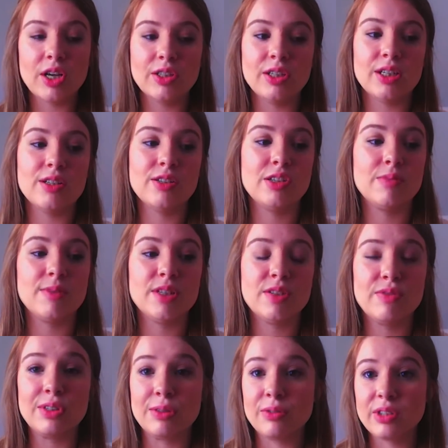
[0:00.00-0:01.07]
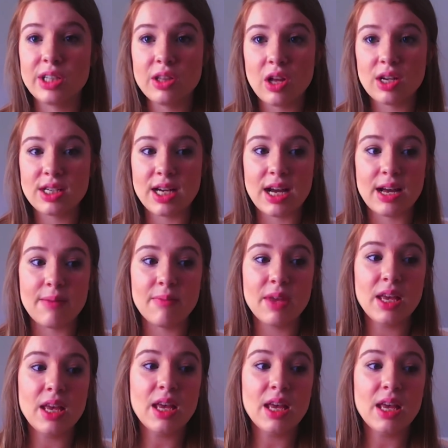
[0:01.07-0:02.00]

other instruments for a really long time,